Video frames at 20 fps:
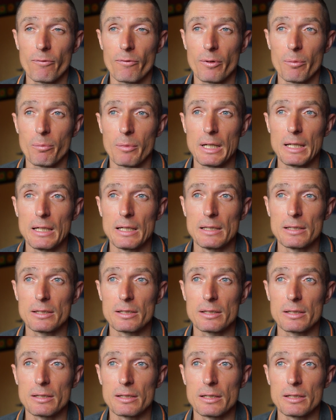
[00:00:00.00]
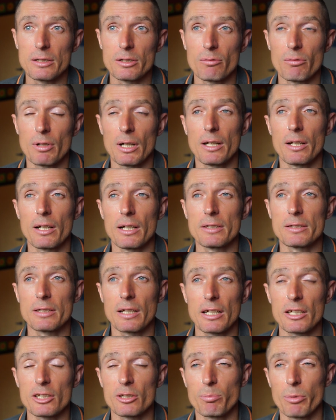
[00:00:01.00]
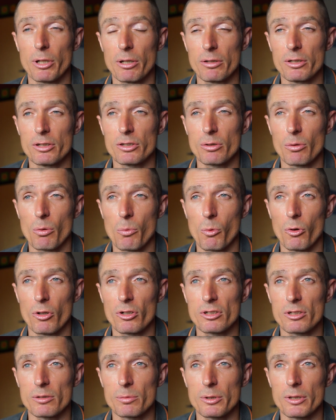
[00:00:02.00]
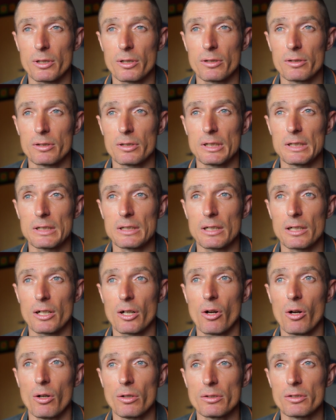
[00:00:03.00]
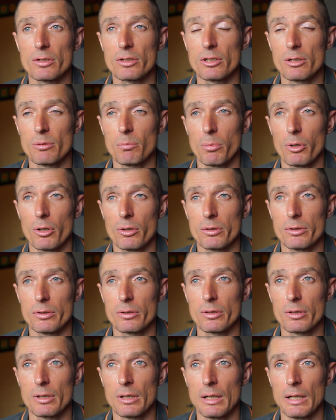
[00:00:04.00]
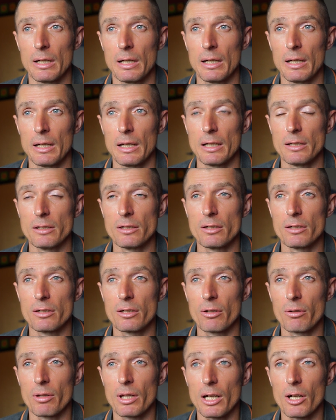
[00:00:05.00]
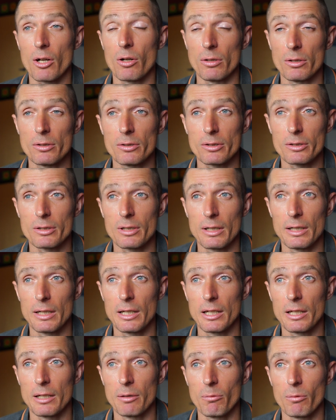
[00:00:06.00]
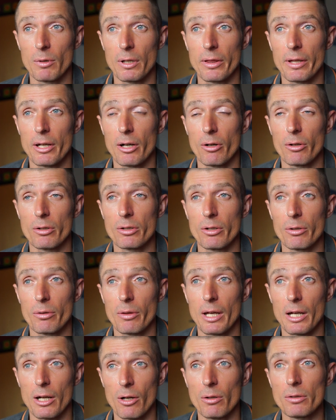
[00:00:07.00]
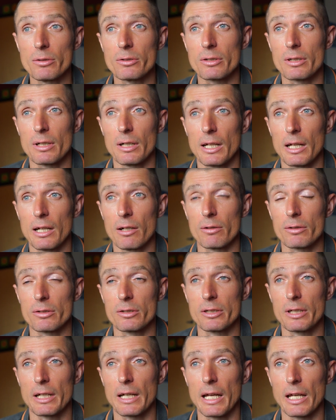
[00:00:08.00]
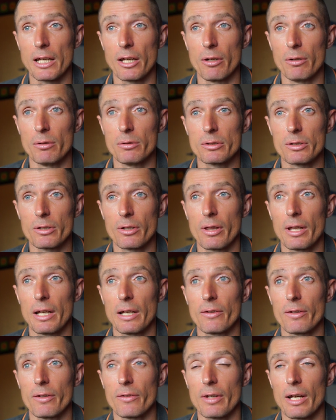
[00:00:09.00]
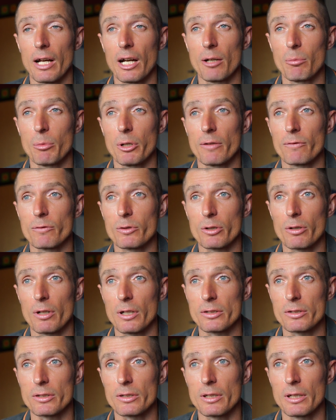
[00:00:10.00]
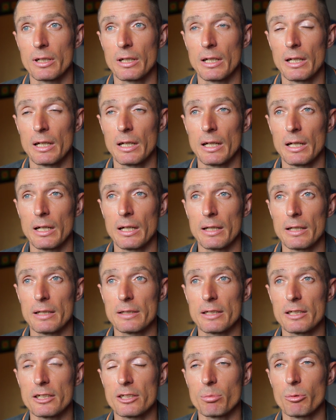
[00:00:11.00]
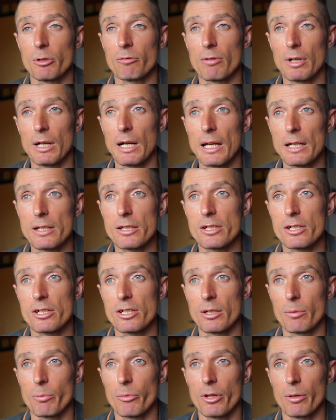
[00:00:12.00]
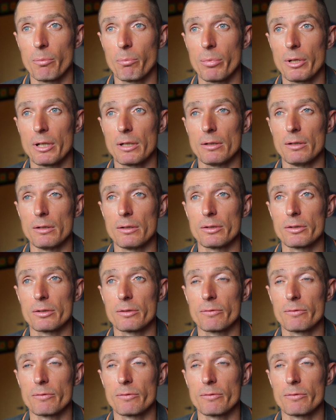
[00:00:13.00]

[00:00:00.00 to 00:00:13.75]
for me, it's a really nice experience with wasps because it's a constant bond. They're constantly, when they're on you, they're constantly not stinging you. So there's this element of trust, this intimate relationship that builds